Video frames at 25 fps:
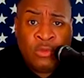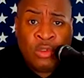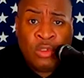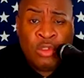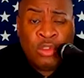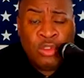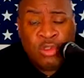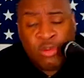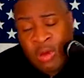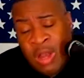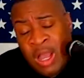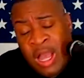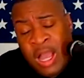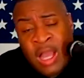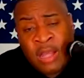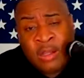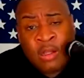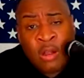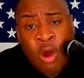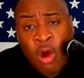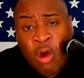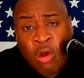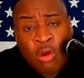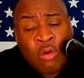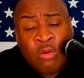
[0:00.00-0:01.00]
So I
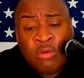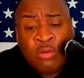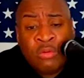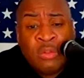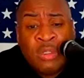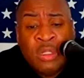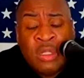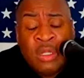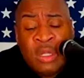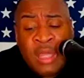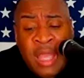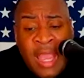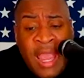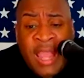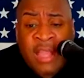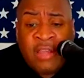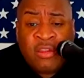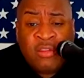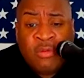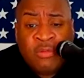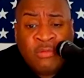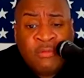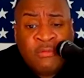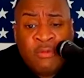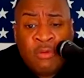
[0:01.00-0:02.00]
call on
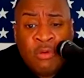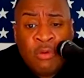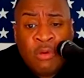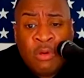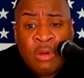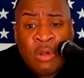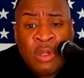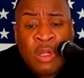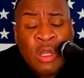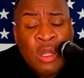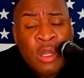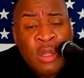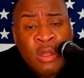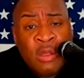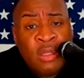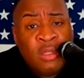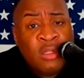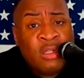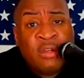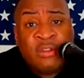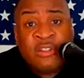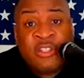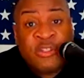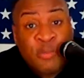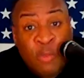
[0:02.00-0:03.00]
action for
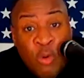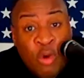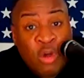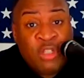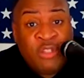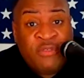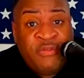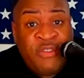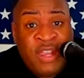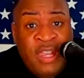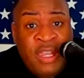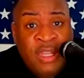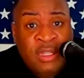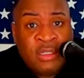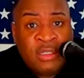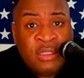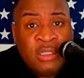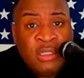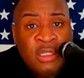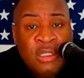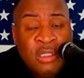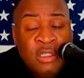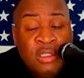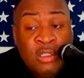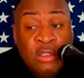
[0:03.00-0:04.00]
the sports fans
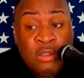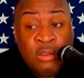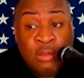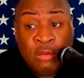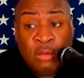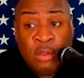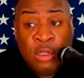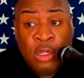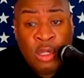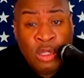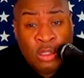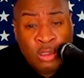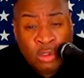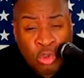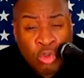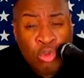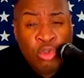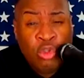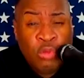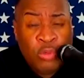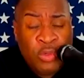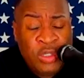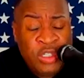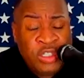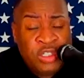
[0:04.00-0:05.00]
to do
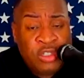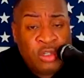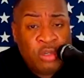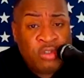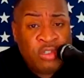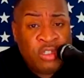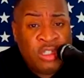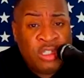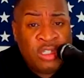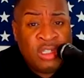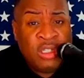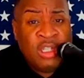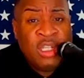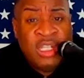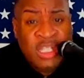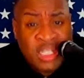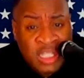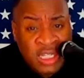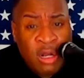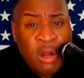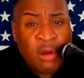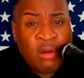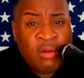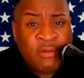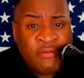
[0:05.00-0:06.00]
your research and
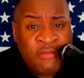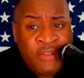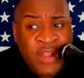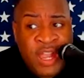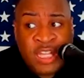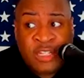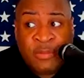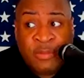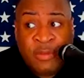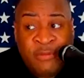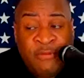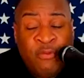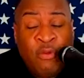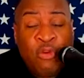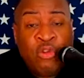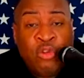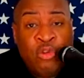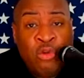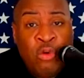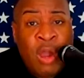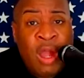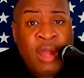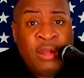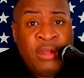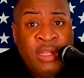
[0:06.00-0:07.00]
get all the facts before you
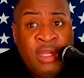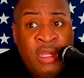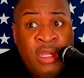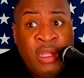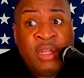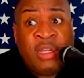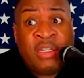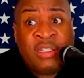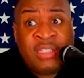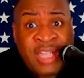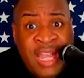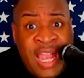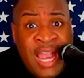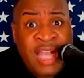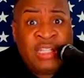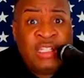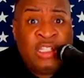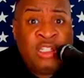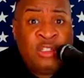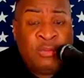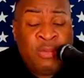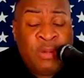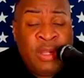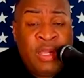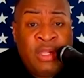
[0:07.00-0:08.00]
go out there and attack
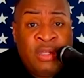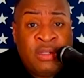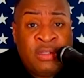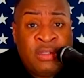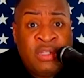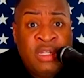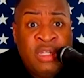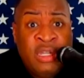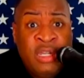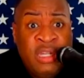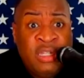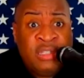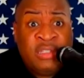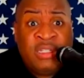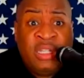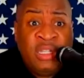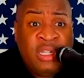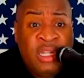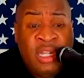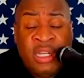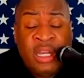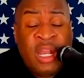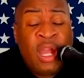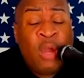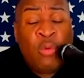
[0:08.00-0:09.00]
these players and say
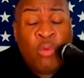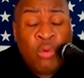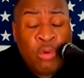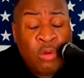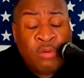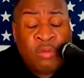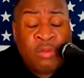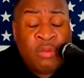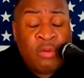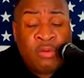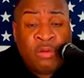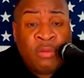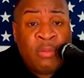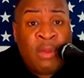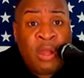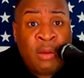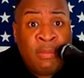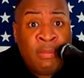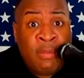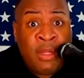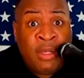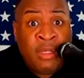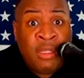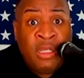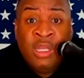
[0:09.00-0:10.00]
they're not worth a certain amount
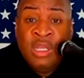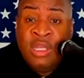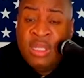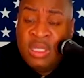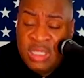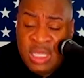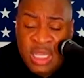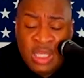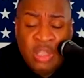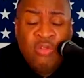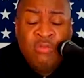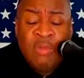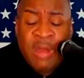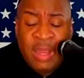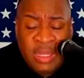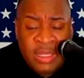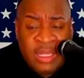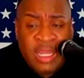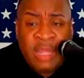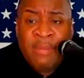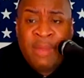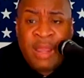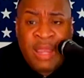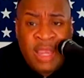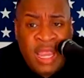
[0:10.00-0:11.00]
of money. Yeah,
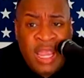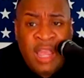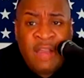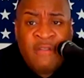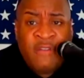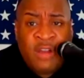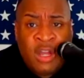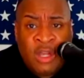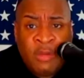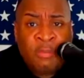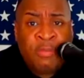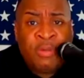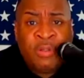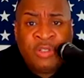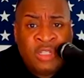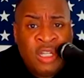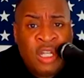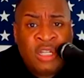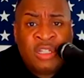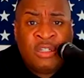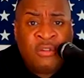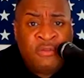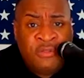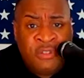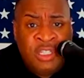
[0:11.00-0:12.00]
they might have
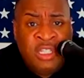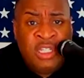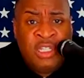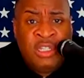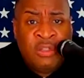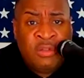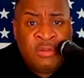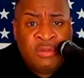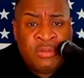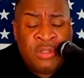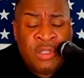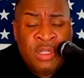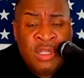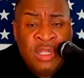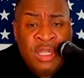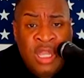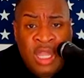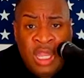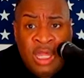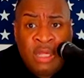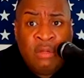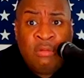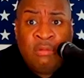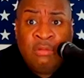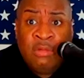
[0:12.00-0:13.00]
unproductive years,
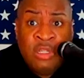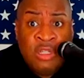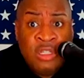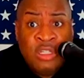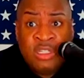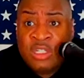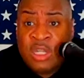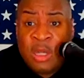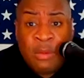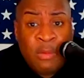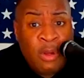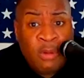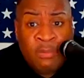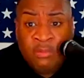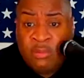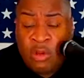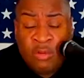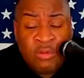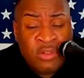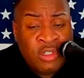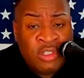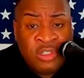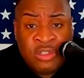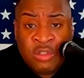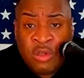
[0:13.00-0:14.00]
and some of them
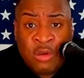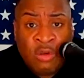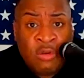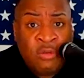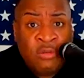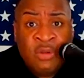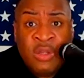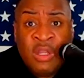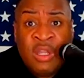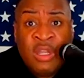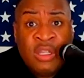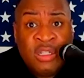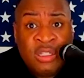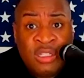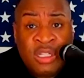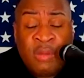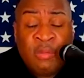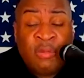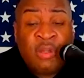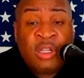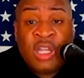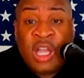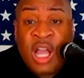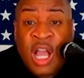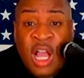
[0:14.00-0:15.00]
don't deserve some
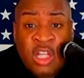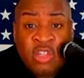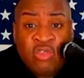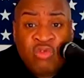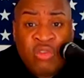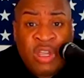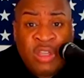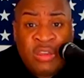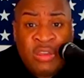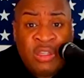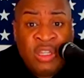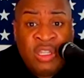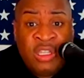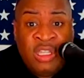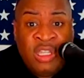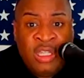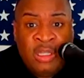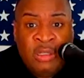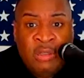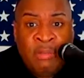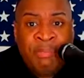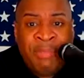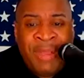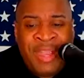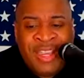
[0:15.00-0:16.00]
of the contracts that they're
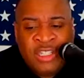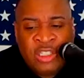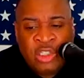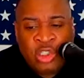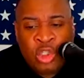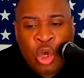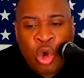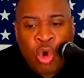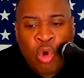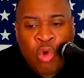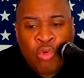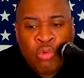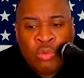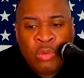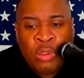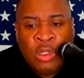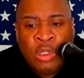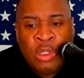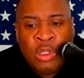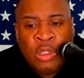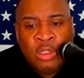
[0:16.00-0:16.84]
getting based on